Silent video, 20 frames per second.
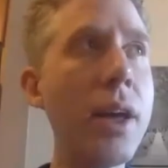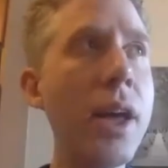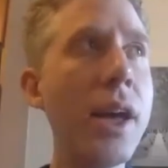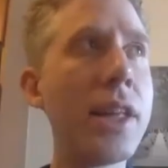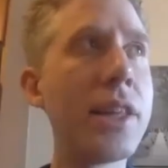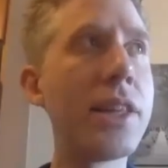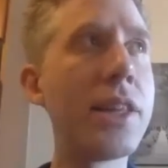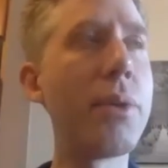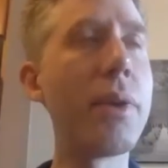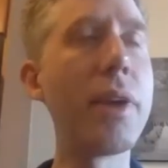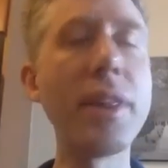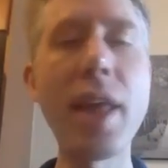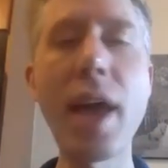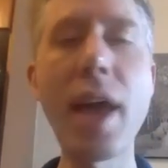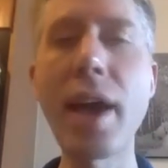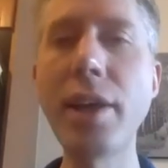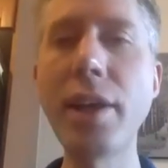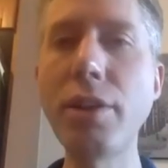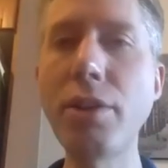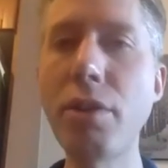So in
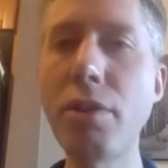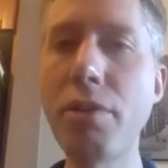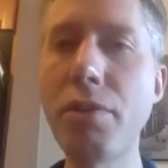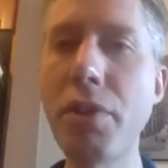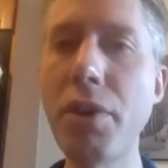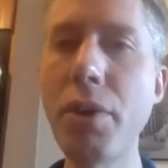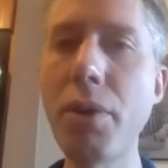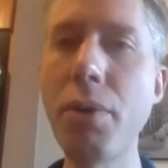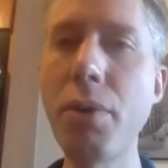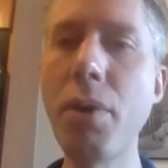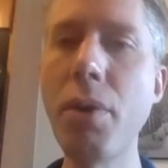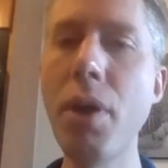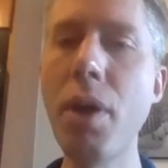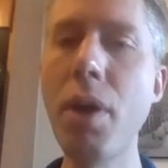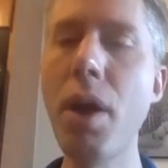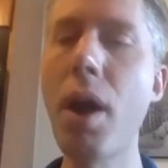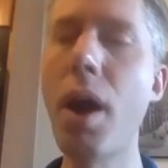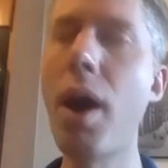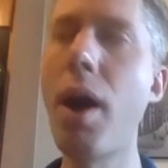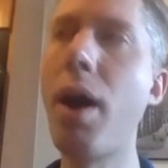that interview,
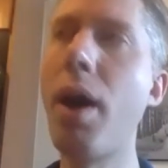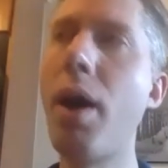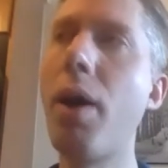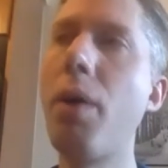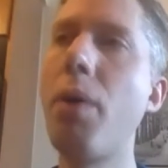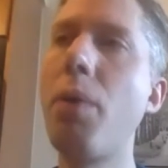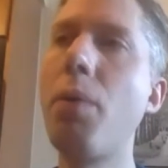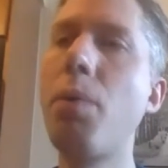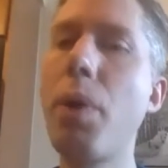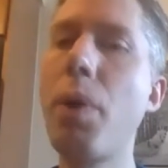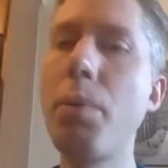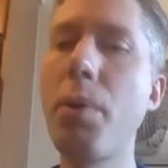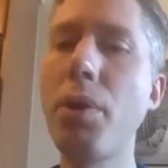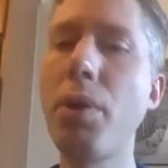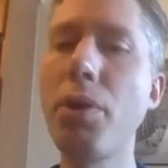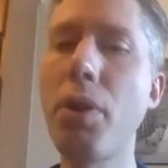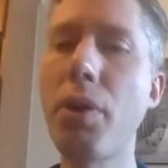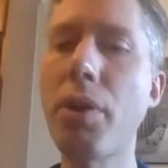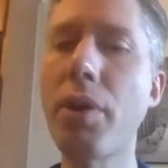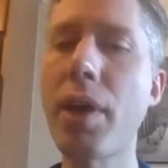we were
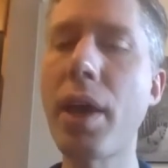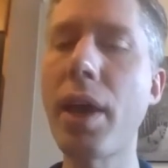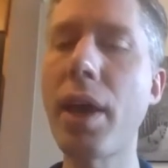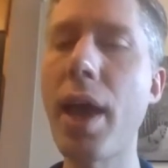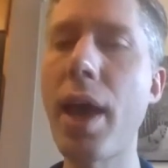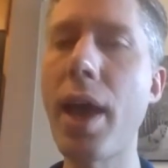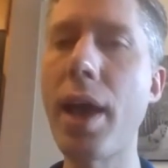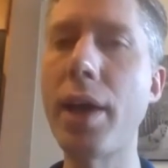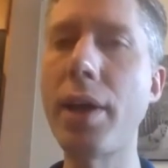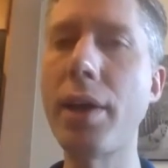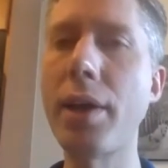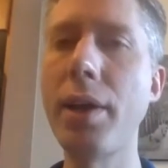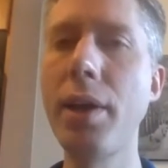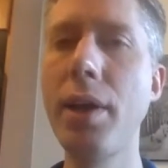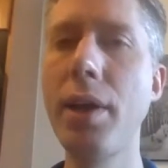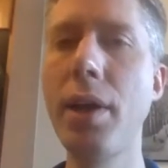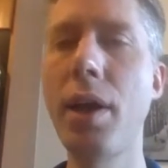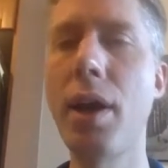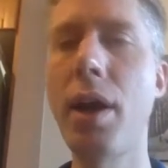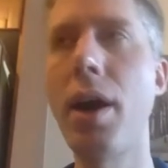looking at,
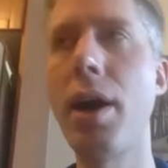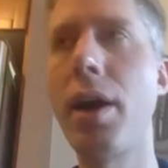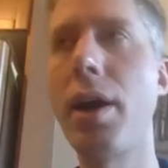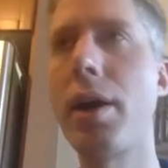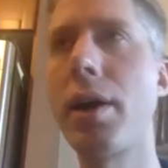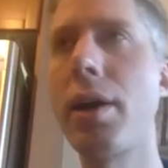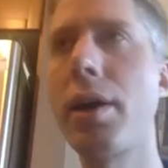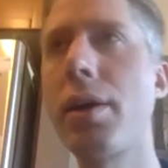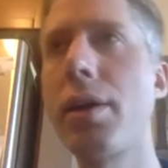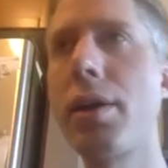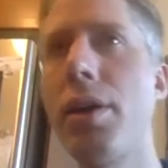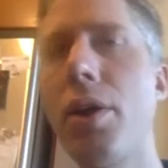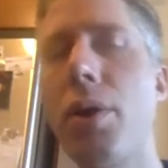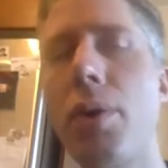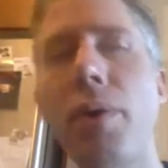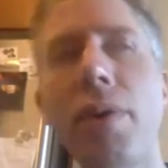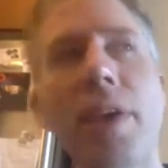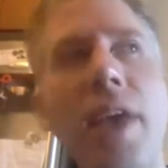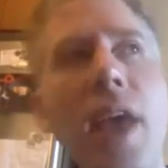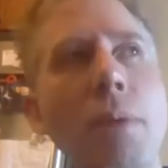
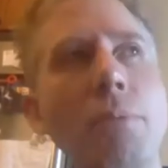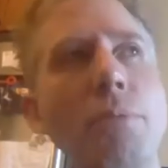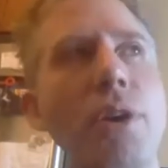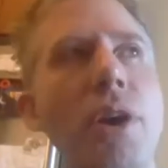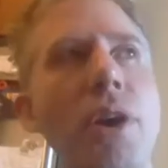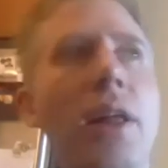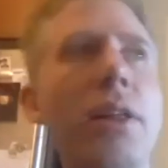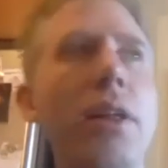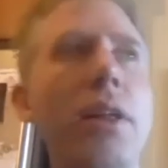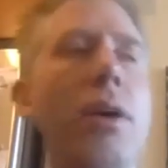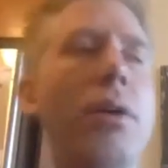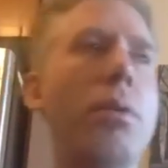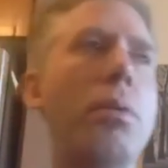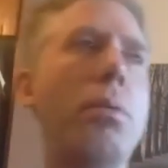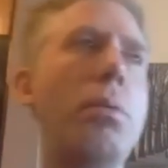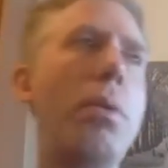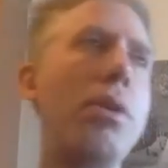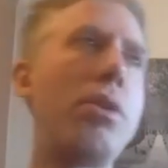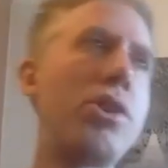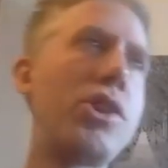Gabriella,
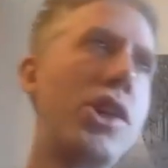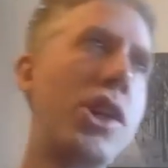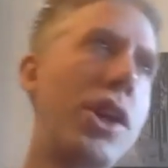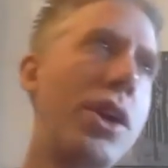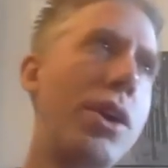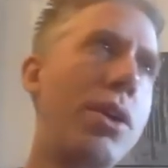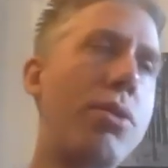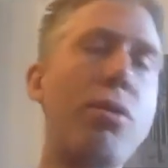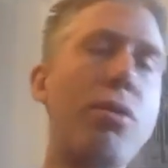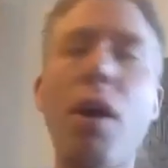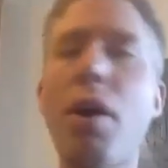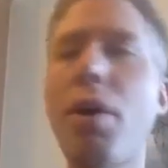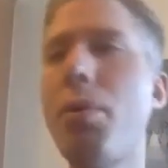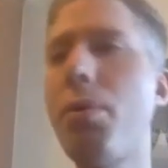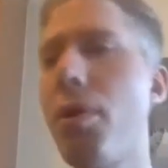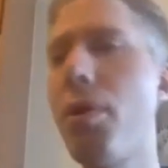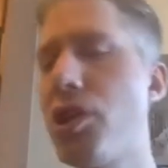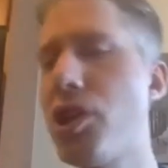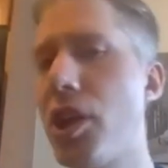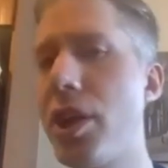will she run?
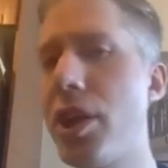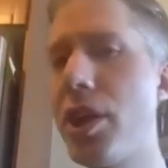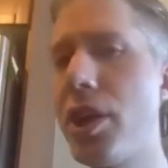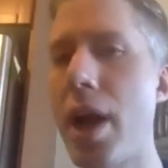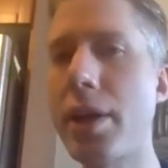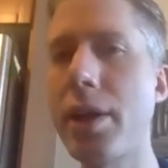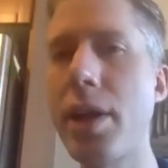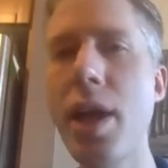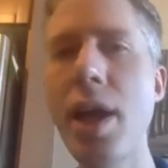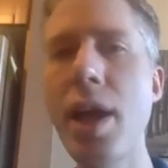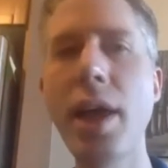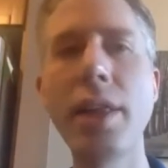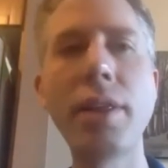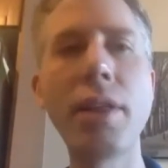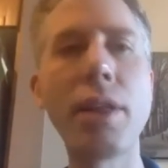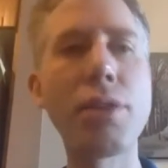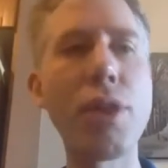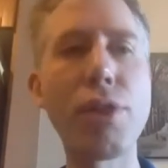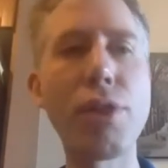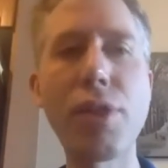Will she not?
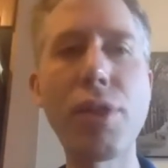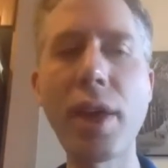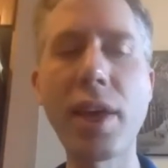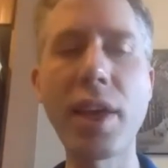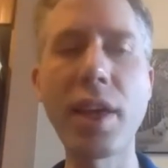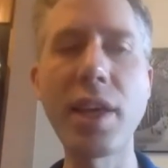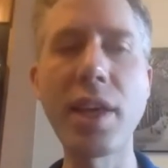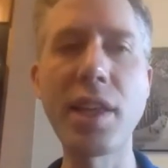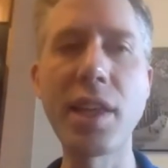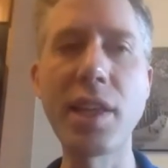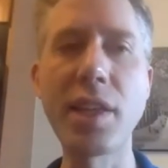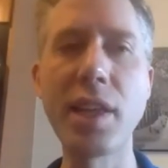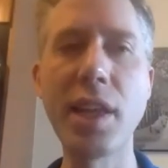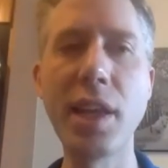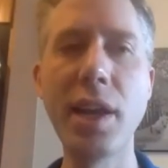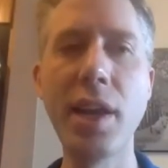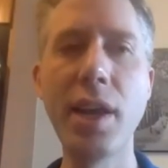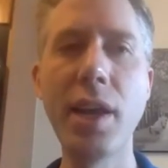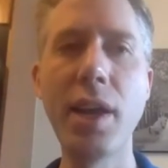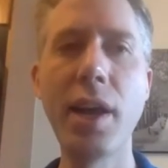Now, the thing is
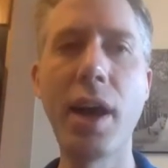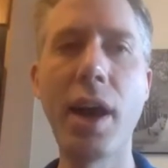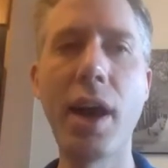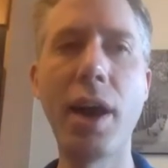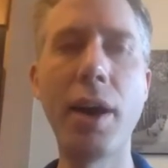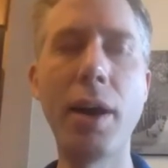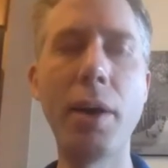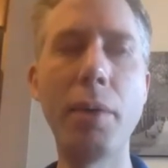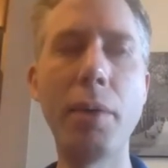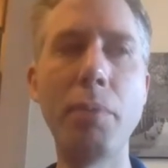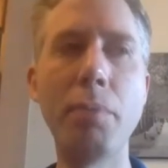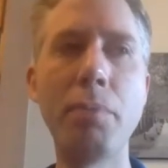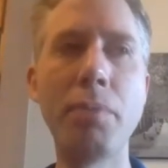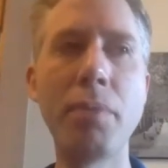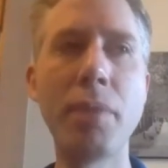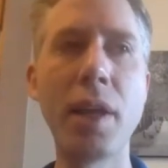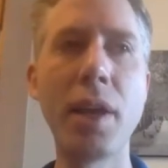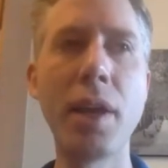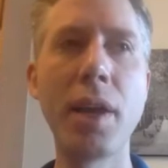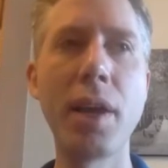
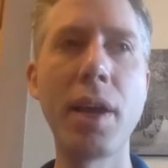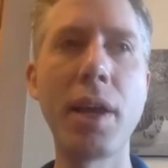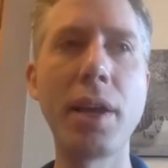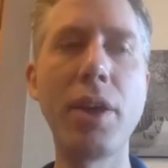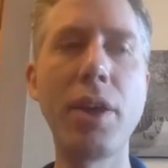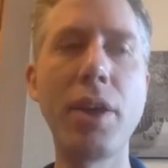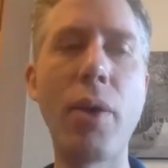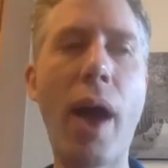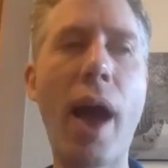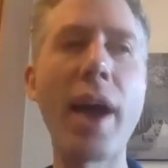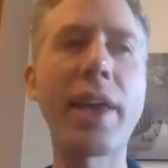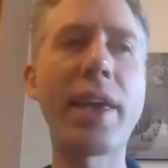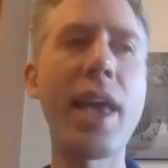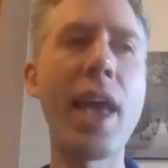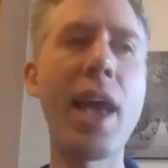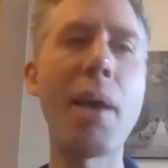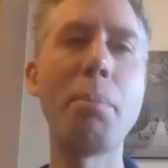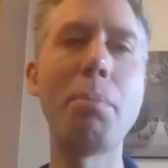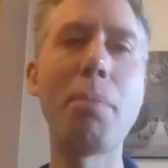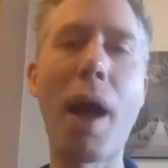I
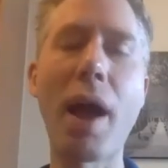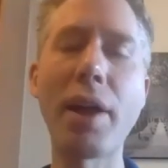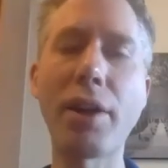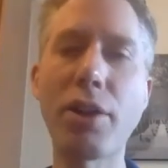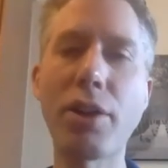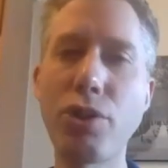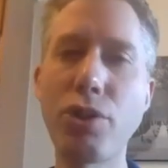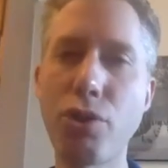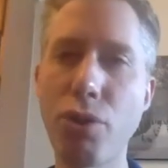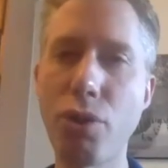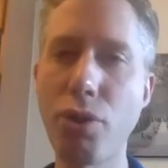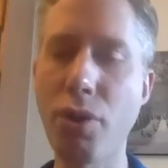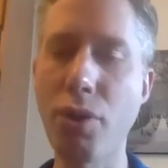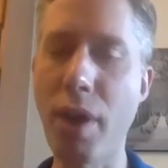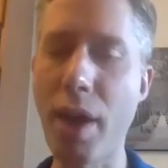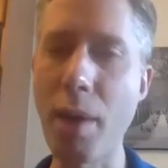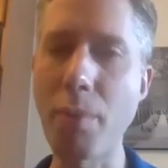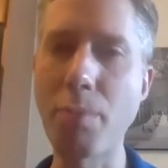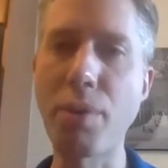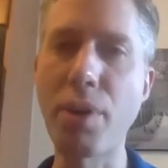can't mind control
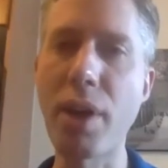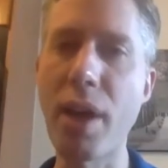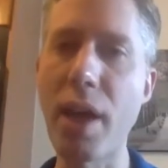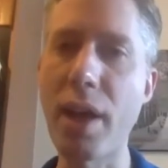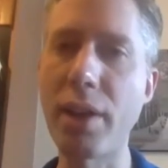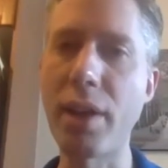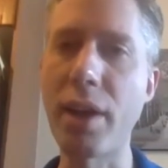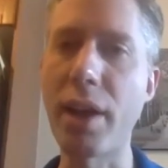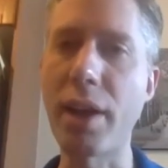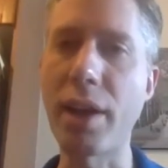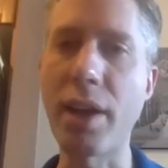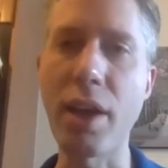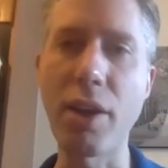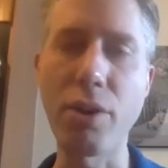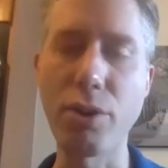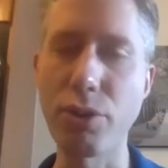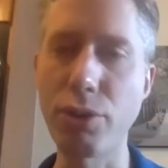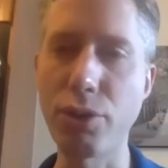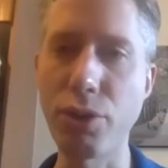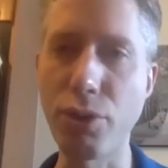Gabriella and get
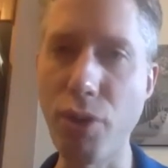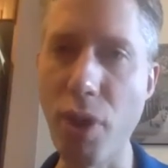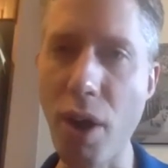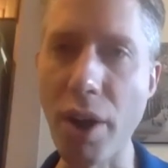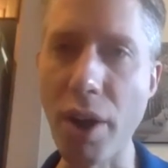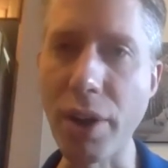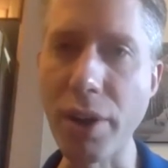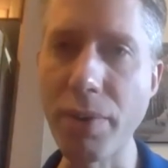her to run.